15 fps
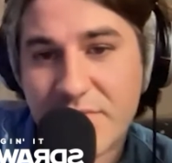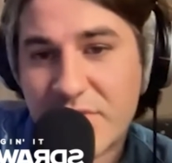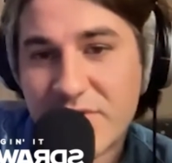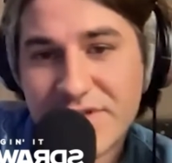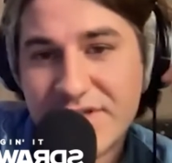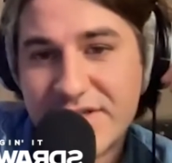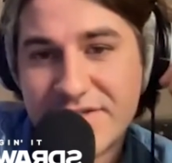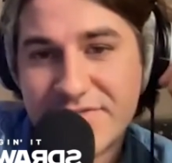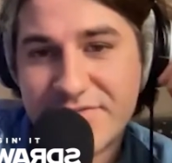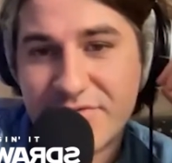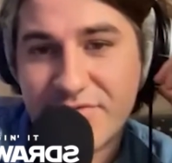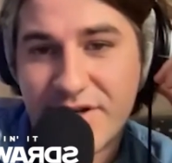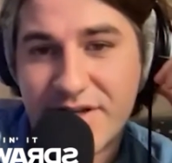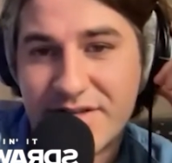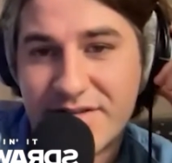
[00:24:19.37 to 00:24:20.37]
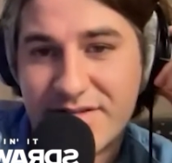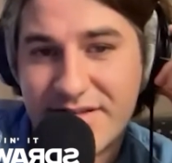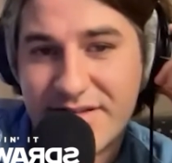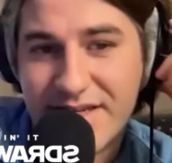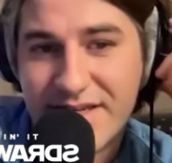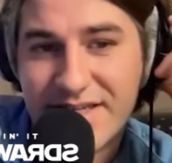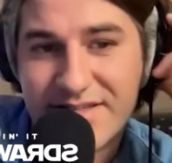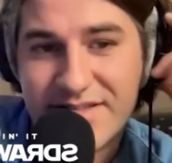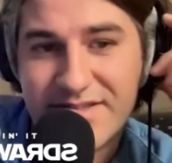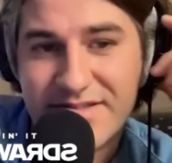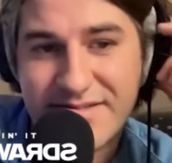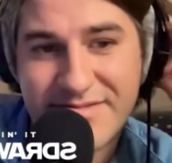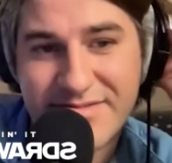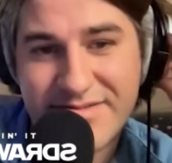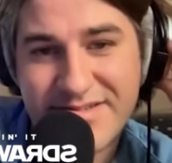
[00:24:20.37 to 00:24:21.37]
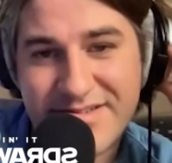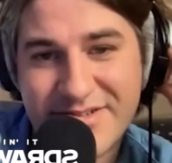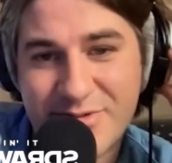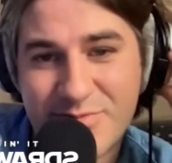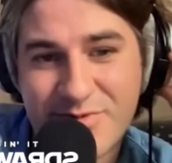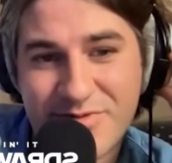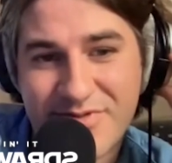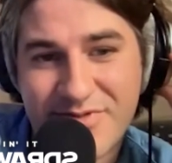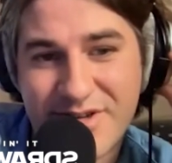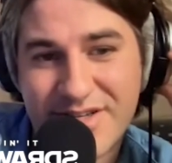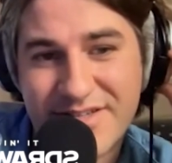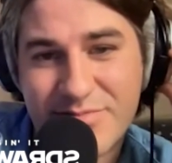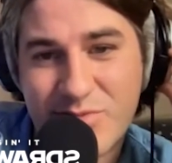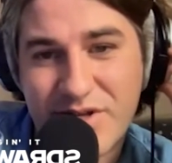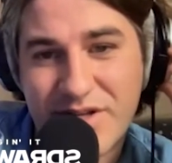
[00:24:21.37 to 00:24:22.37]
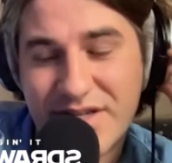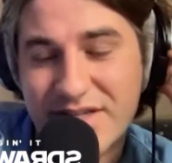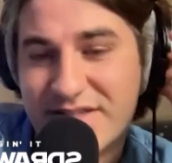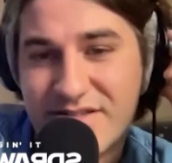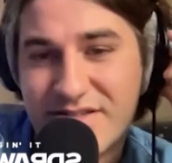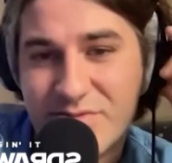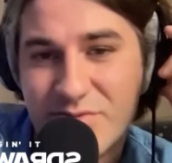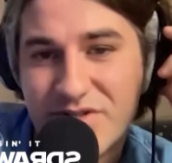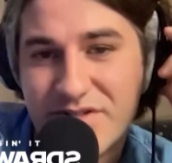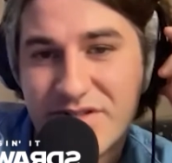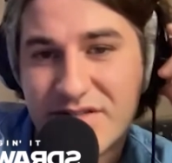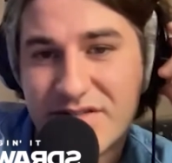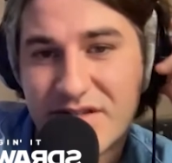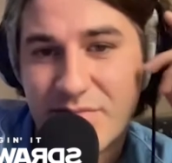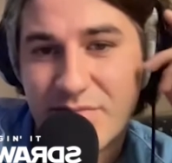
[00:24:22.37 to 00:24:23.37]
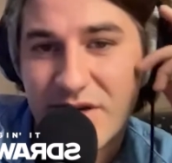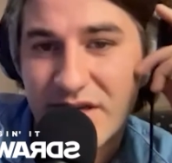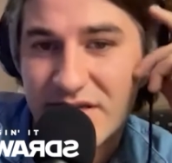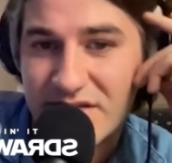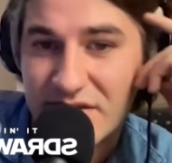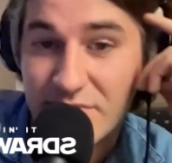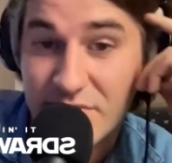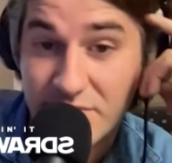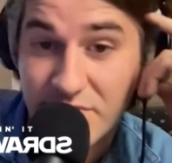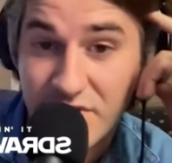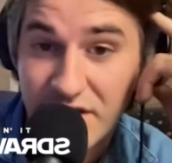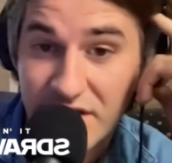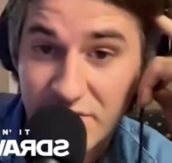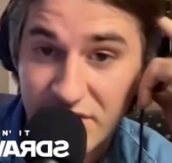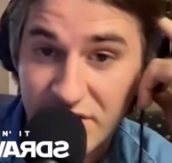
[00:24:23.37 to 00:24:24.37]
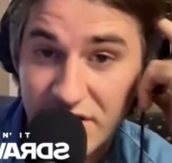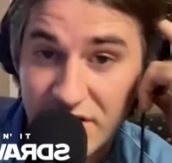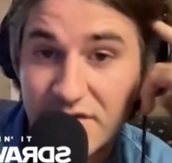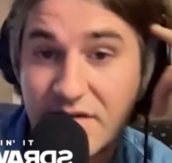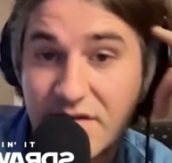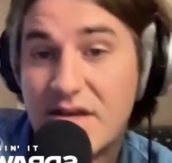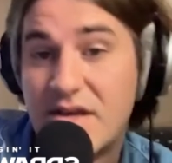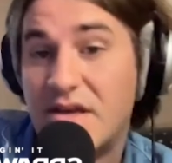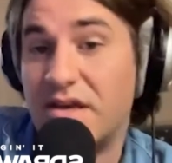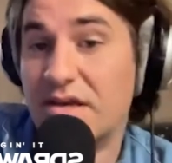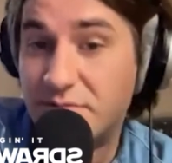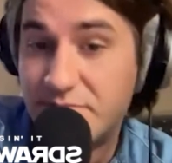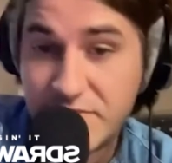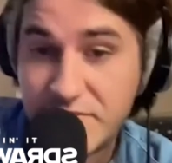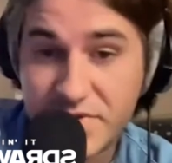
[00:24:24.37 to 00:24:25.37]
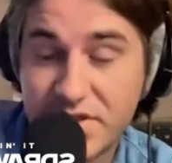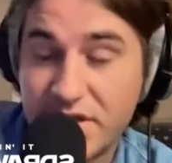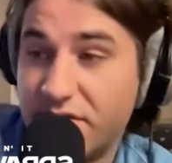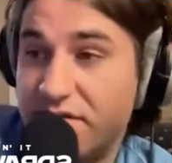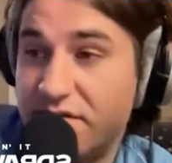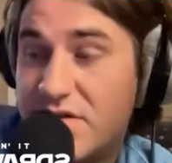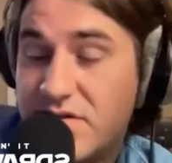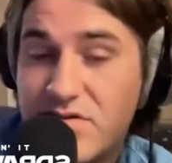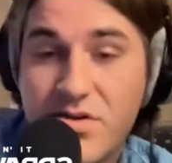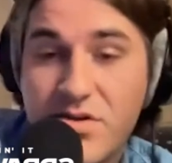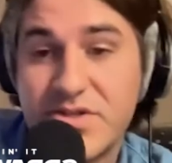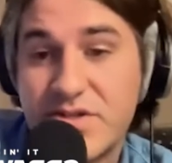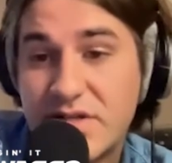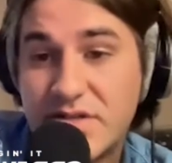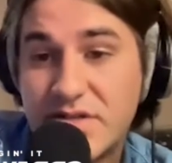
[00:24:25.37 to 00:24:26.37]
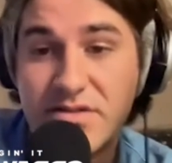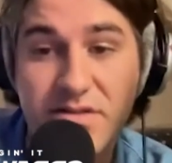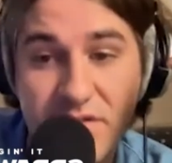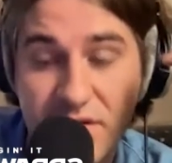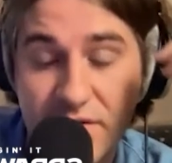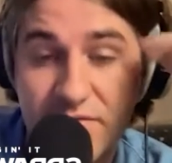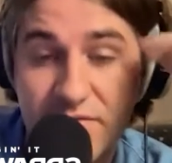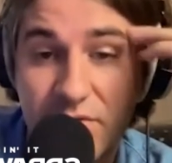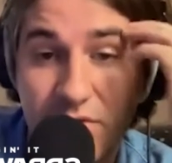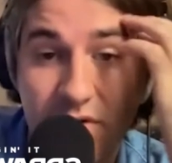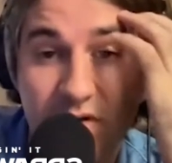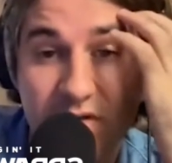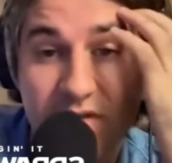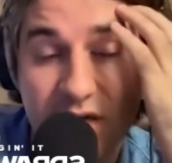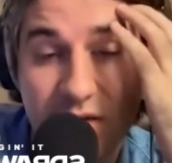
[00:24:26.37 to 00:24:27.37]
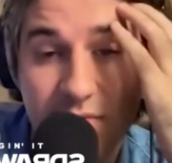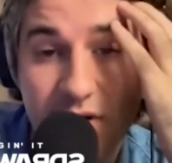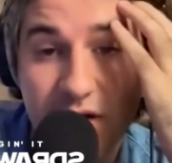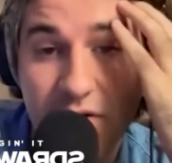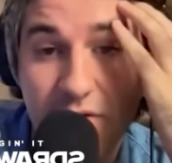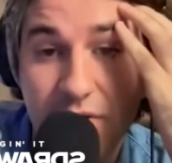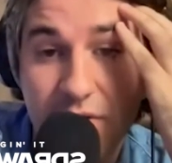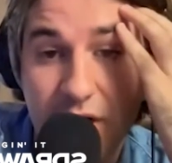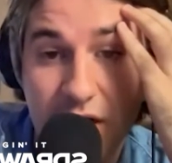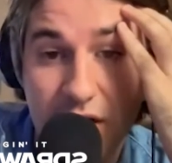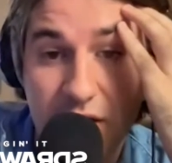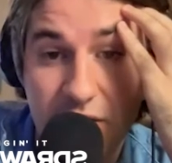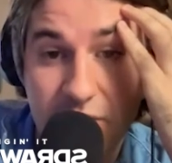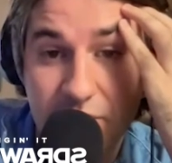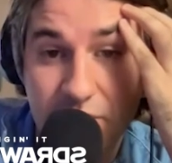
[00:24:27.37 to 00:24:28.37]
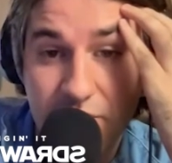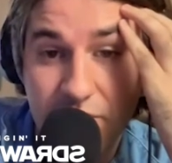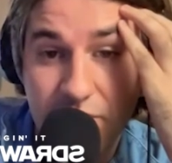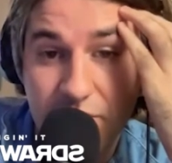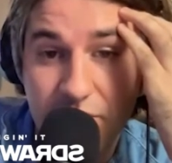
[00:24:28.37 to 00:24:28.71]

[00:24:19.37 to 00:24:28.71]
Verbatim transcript: mostly just for fun like it's super fun to play like, to switch things up i guess i've been playing with like synths and drum machines and stuff for a long time now um